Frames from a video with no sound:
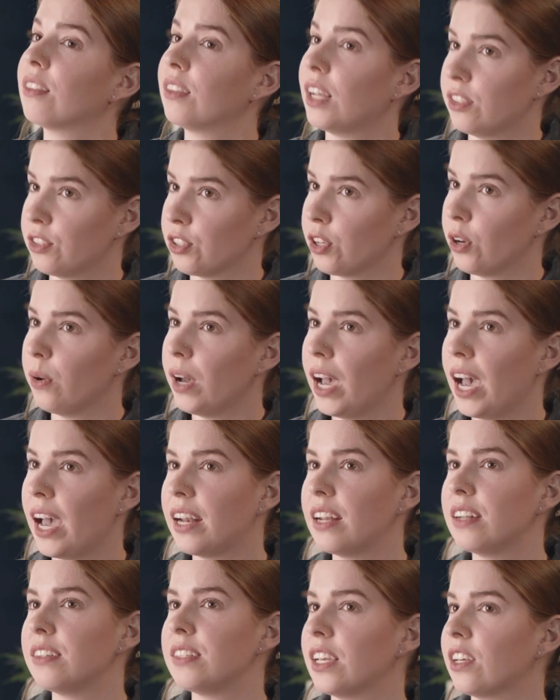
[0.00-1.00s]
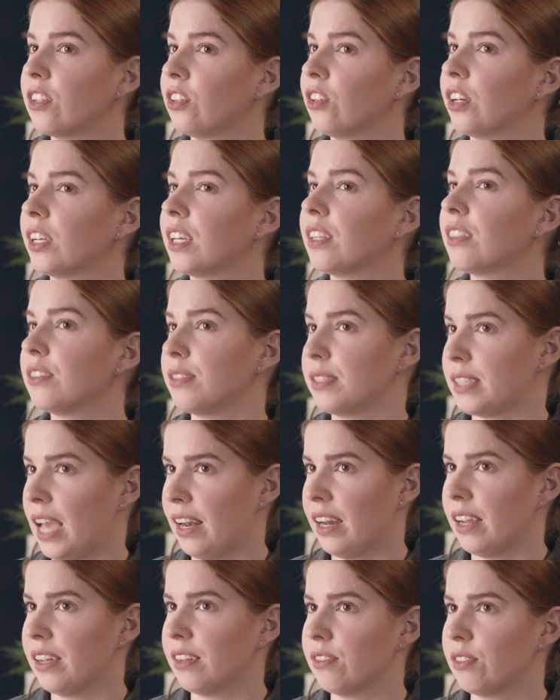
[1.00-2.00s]
Let's go ahead and take a look at the
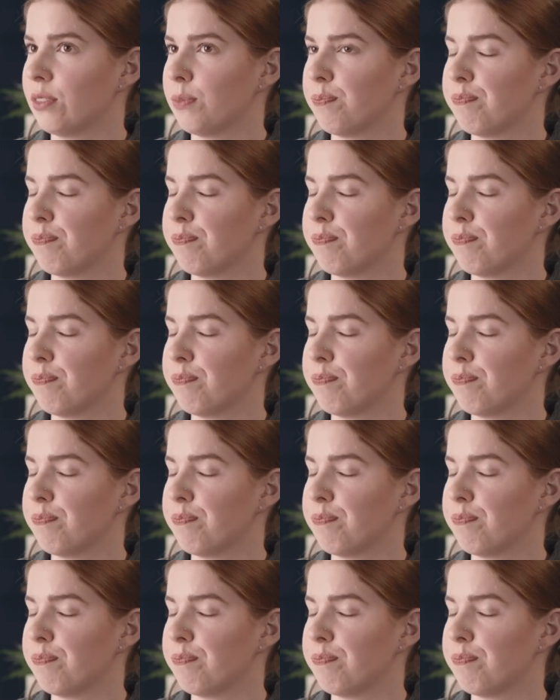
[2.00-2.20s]
settings.